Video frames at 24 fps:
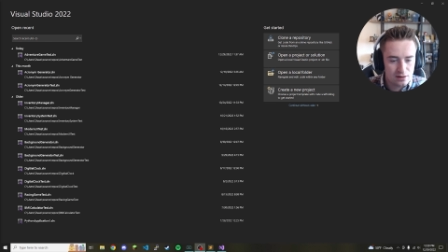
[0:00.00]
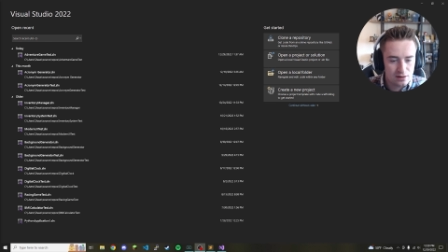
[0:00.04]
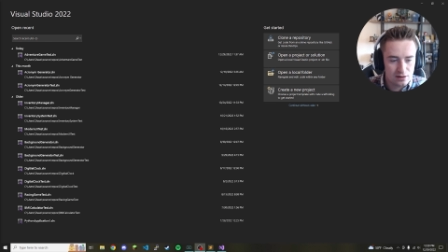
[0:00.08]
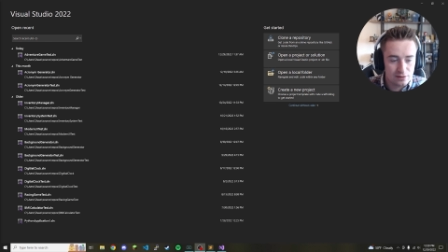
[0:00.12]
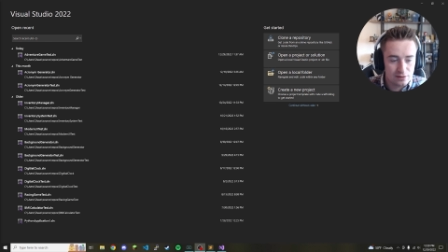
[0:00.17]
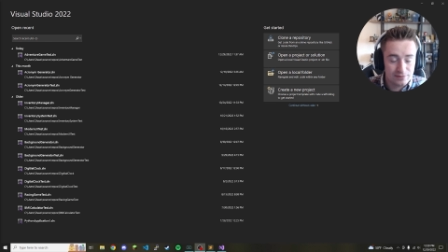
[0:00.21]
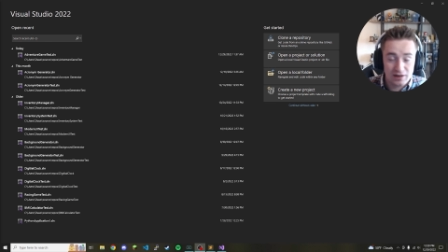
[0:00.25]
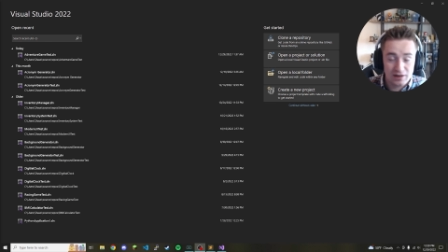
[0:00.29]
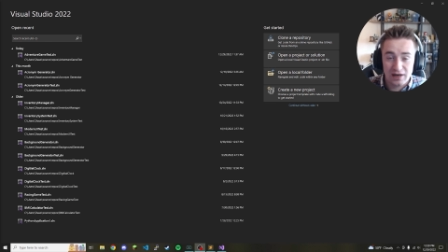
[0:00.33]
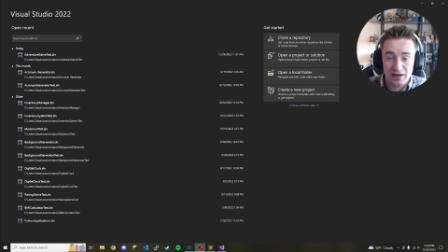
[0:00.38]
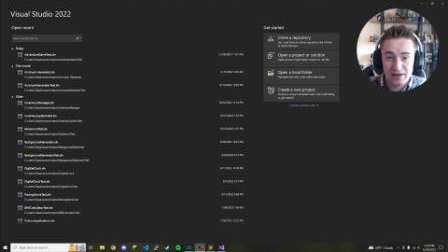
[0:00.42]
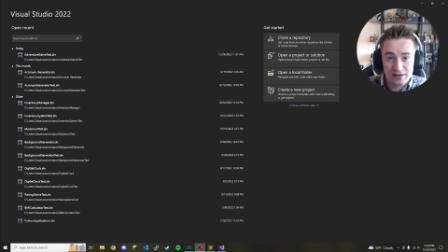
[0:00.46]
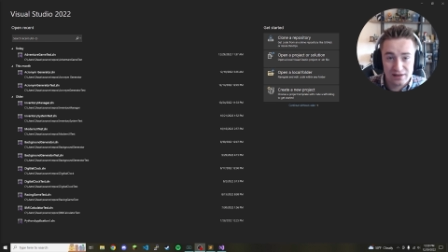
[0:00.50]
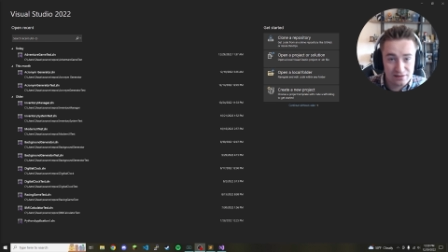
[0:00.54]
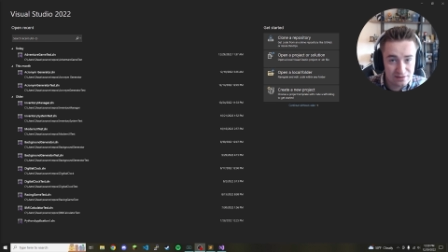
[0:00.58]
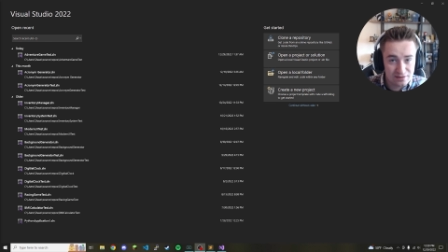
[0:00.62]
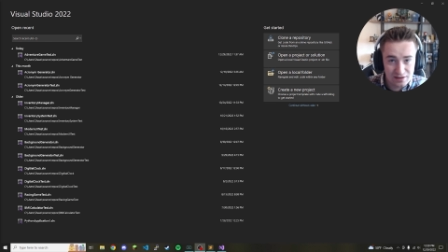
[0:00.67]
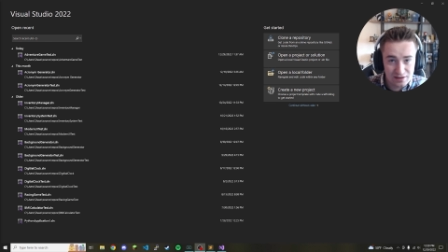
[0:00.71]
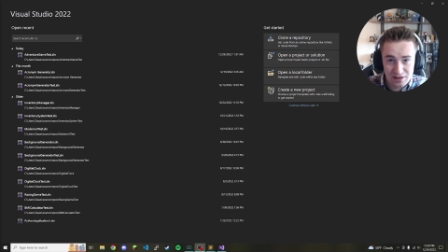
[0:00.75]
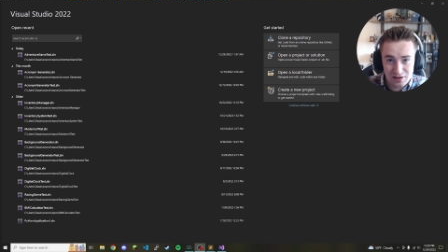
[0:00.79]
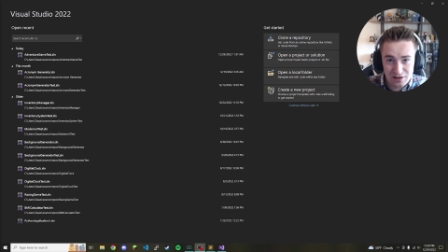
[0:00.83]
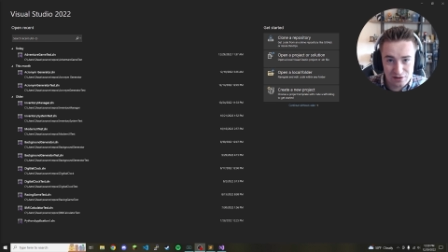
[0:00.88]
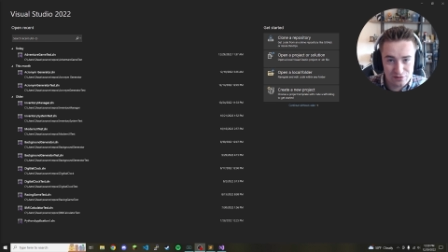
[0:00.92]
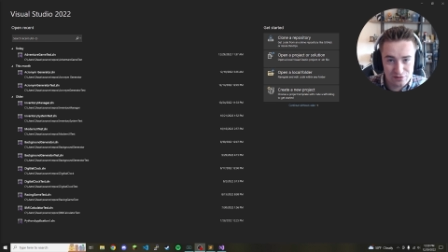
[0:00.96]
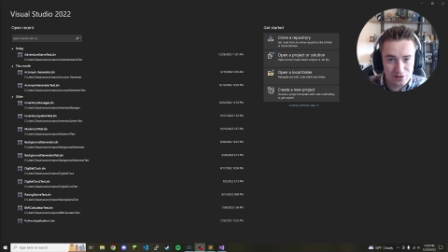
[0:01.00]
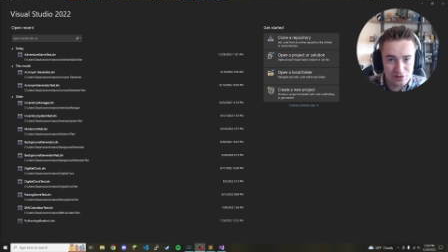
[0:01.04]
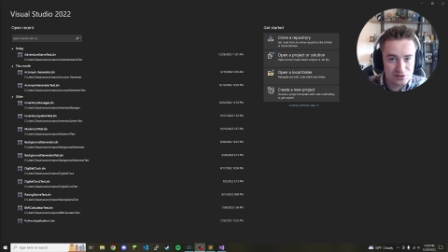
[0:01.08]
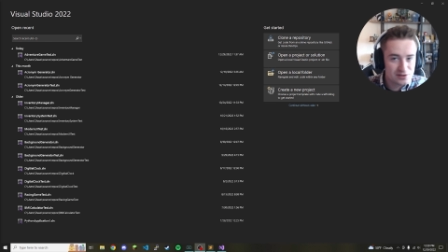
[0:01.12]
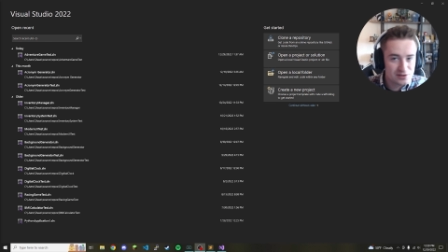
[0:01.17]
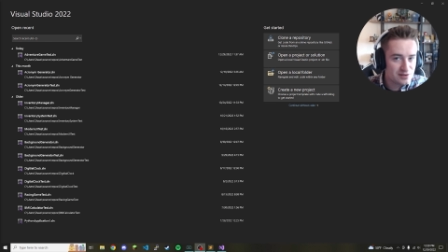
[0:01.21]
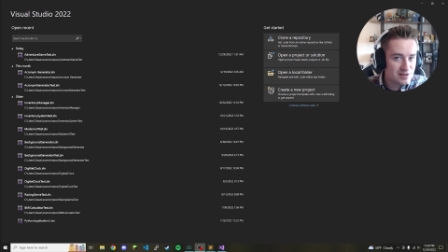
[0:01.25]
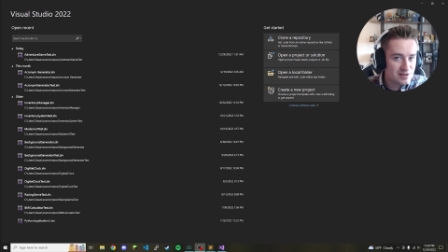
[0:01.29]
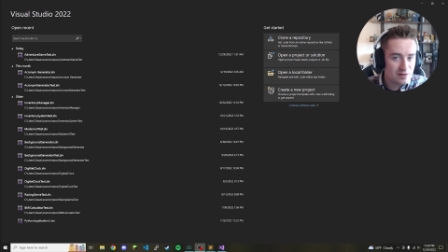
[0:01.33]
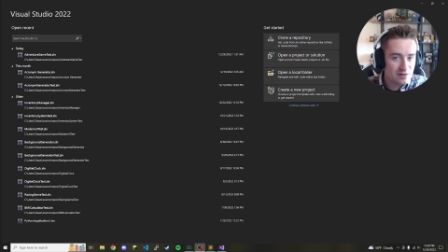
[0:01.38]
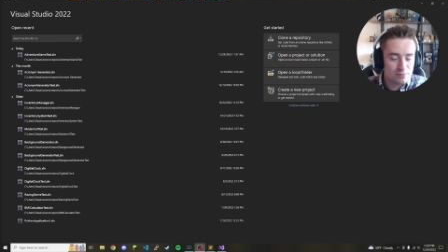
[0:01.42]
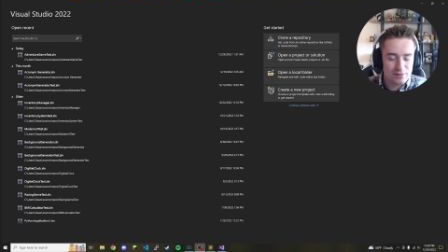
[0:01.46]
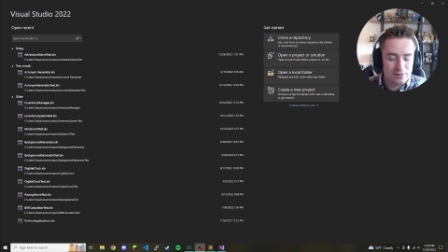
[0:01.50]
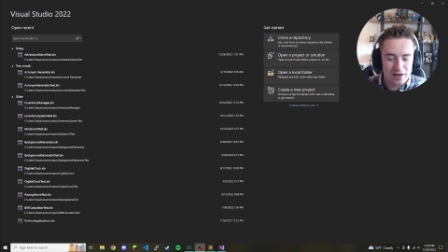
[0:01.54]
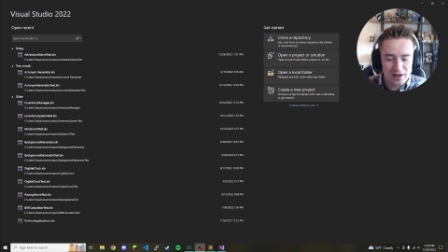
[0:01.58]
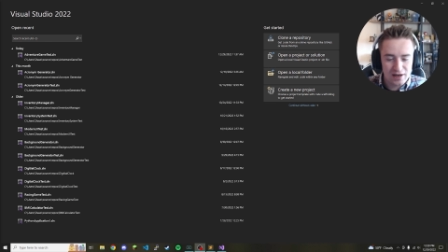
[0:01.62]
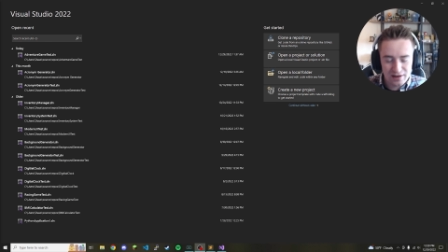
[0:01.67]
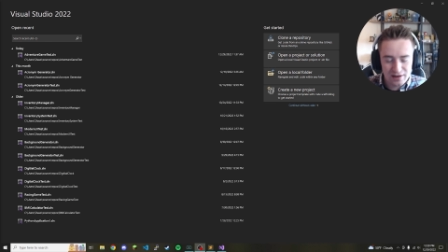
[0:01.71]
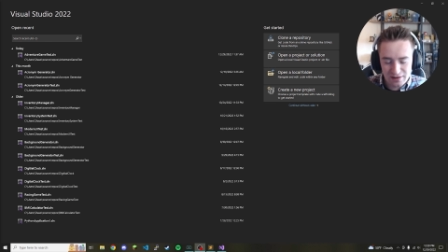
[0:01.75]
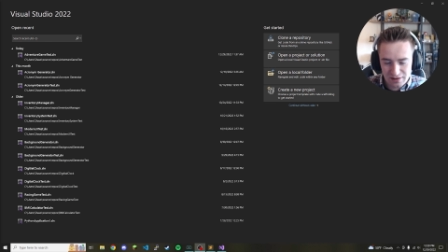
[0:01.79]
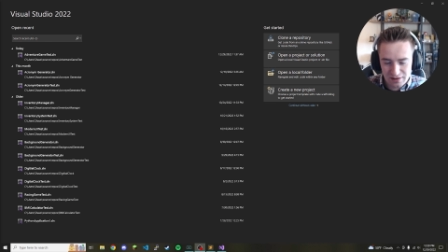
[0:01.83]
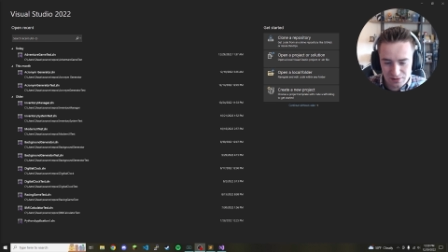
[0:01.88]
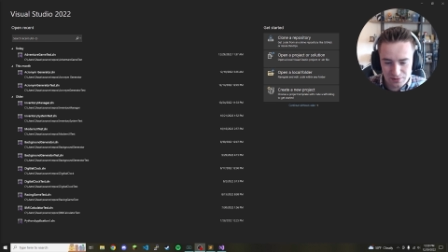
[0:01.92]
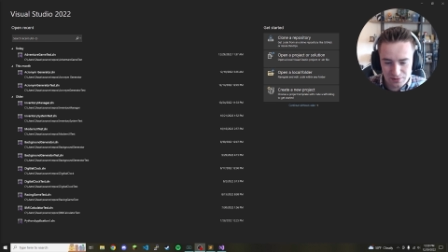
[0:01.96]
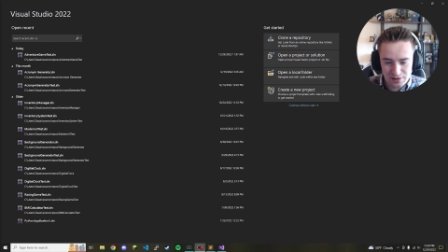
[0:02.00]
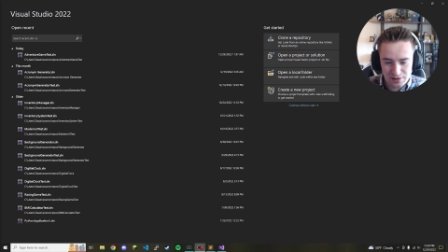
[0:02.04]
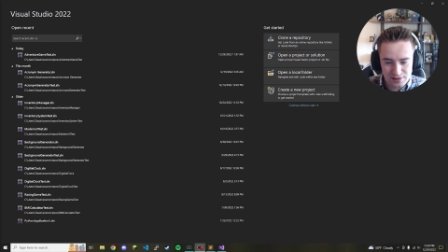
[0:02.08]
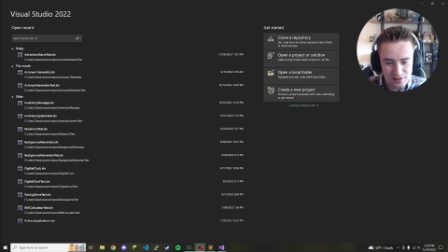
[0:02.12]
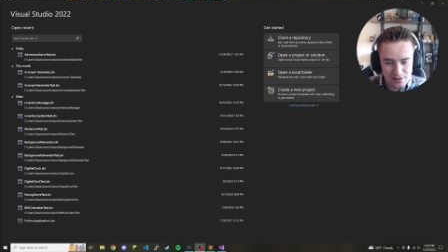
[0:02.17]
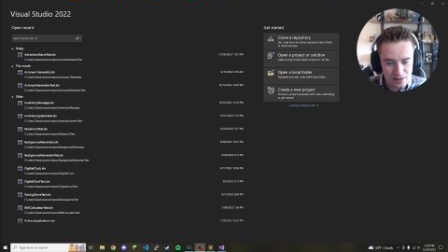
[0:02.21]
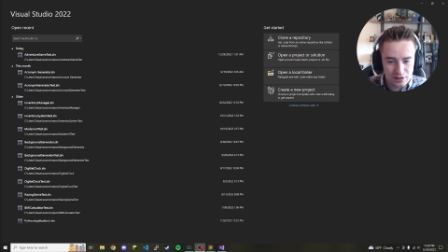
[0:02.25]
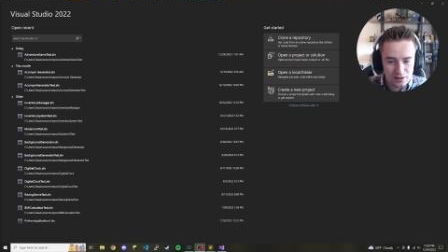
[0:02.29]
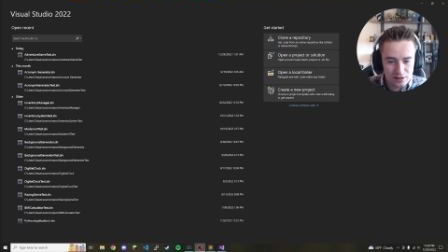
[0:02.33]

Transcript: um, that I could think of off the top of my head anyways.